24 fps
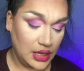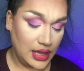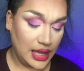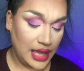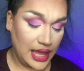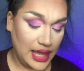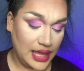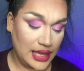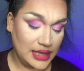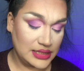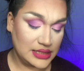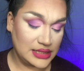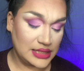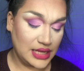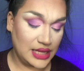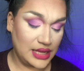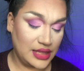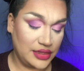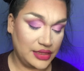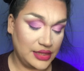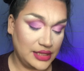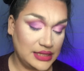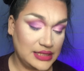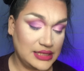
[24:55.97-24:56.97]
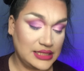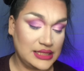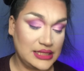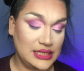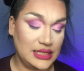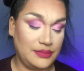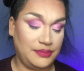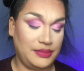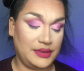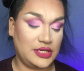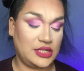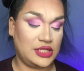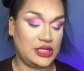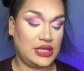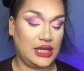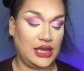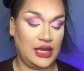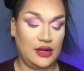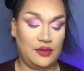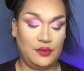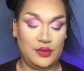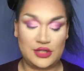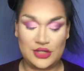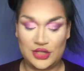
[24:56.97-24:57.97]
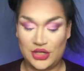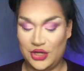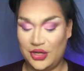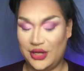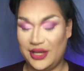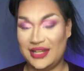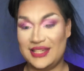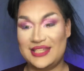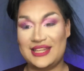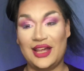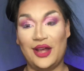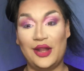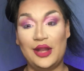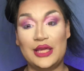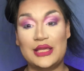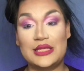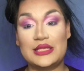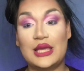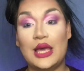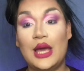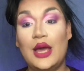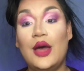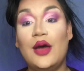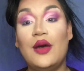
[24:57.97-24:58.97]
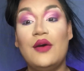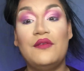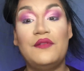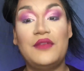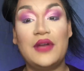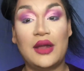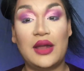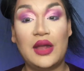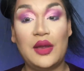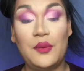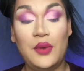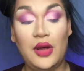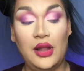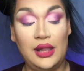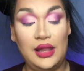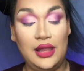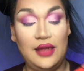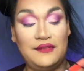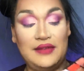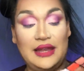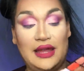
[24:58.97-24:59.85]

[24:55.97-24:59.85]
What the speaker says: and take the deepest shade, which you can tell is very well loved. I